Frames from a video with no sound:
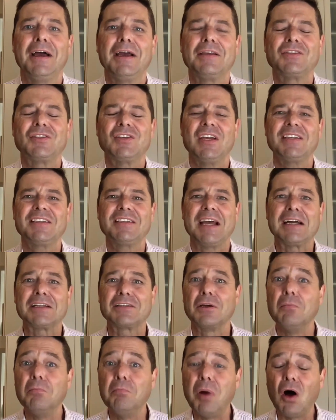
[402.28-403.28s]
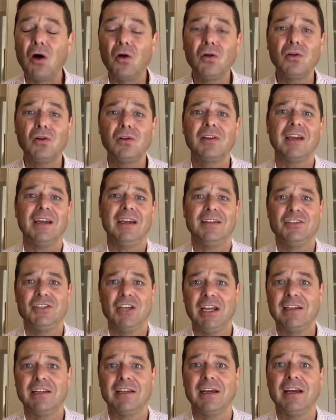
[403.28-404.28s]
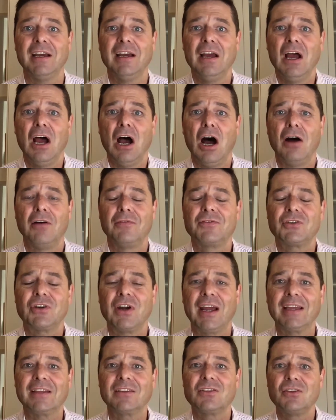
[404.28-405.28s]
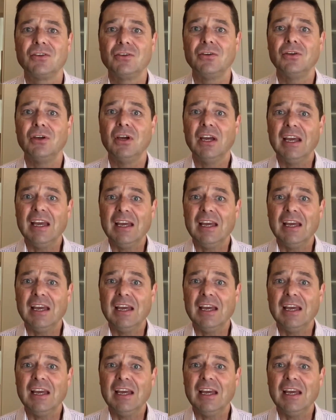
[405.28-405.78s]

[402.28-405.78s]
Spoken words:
sets out a bold agenda of trying to